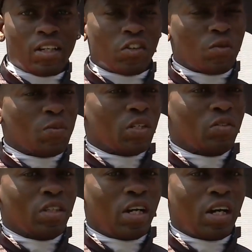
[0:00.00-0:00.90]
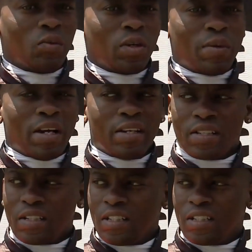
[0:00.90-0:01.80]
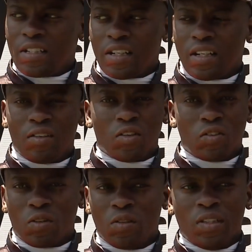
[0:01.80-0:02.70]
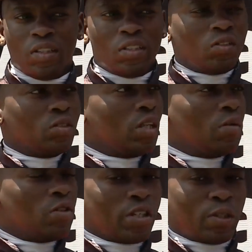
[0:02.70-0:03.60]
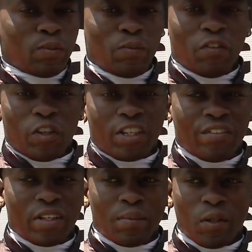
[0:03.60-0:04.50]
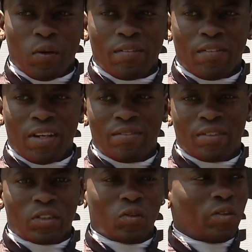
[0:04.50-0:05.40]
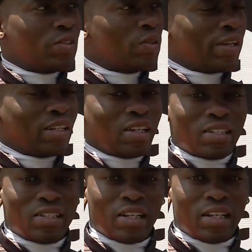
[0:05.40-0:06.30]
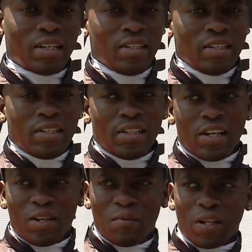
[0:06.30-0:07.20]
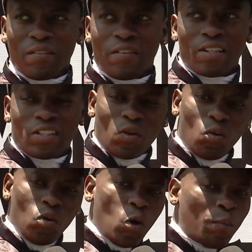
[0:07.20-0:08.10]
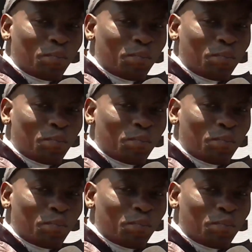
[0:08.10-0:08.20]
Kurums, that do the hard work behind the scenes. And also to WSB for giving them the 1-5, which was quite nice. And yeah, playing fans. Whoop,